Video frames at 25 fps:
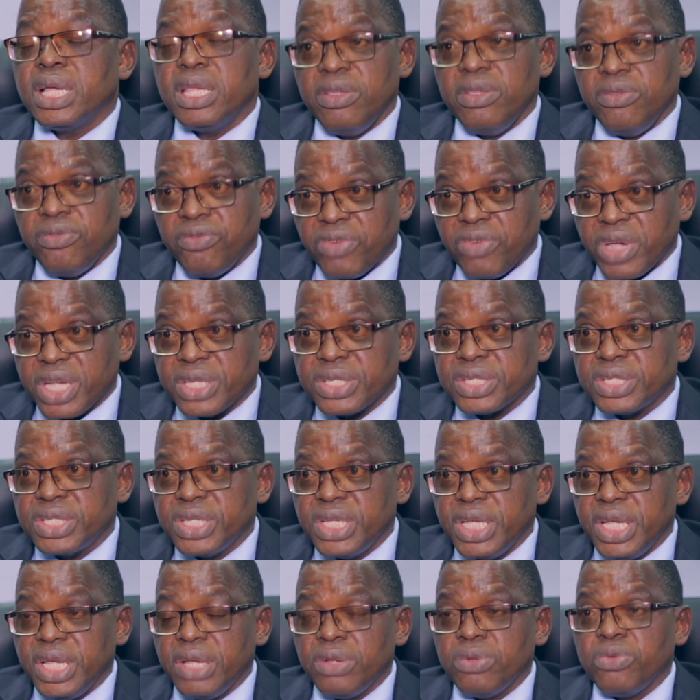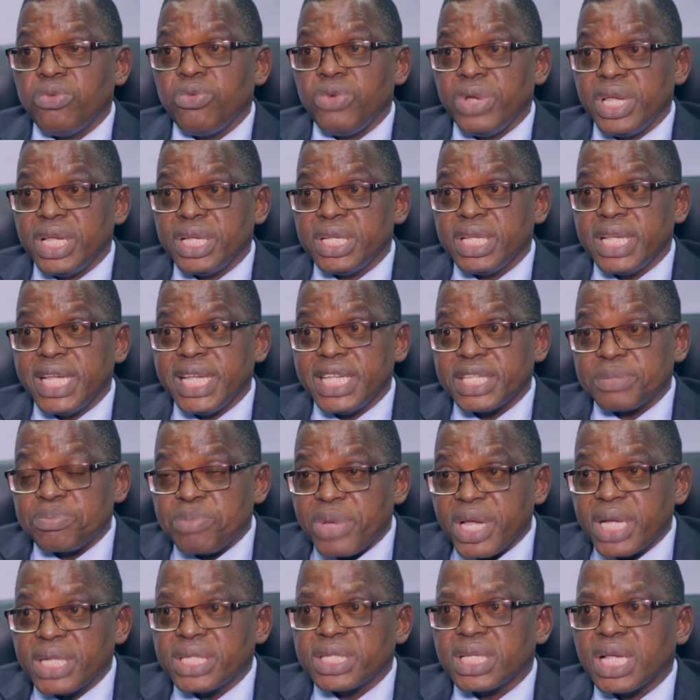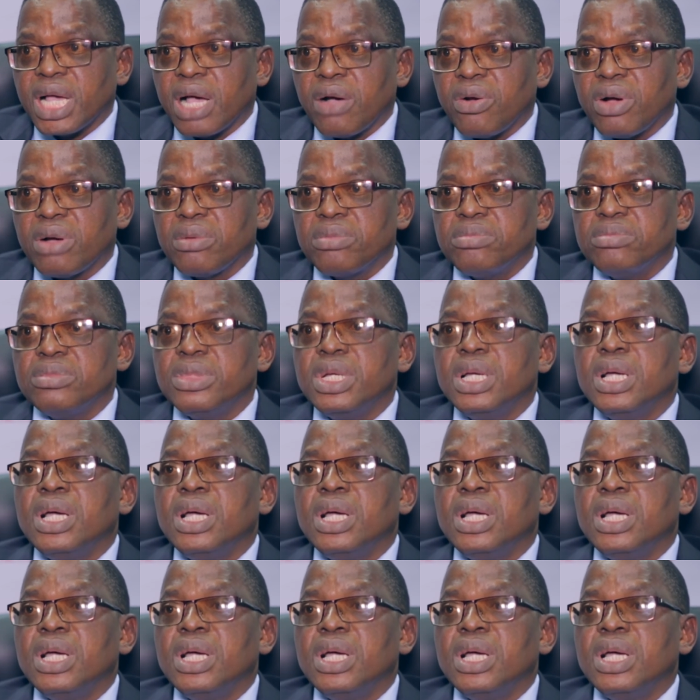invest in. We expect our